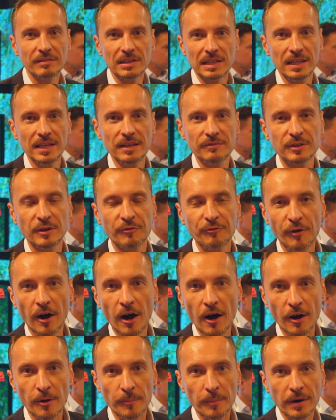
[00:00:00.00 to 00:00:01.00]
even leave the
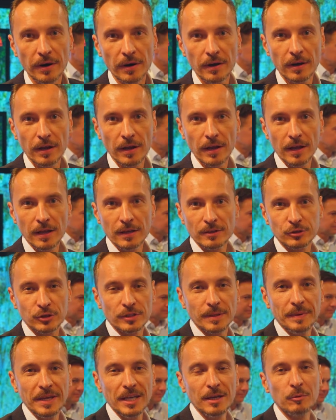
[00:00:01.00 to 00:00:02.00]
farm. So
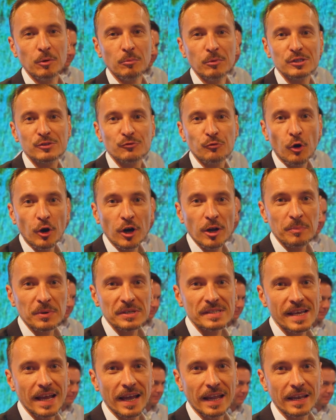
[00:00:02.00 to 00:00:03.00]
the minimum is
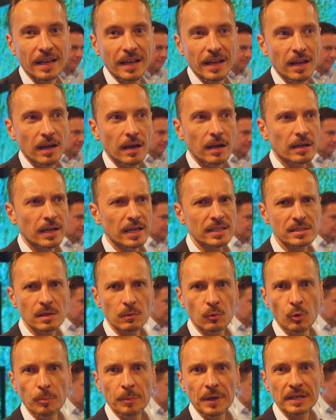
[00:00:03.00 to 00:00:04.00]
40%. That's a
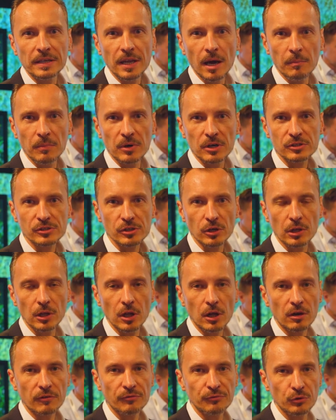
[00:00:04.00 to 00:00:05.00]
whooping number, so a
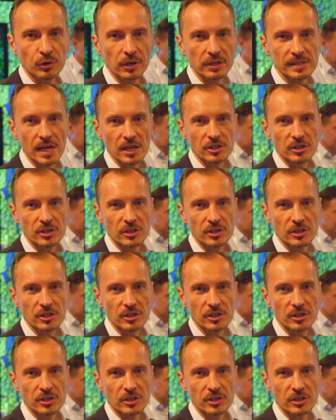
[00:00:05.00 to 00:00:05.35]
lot of food is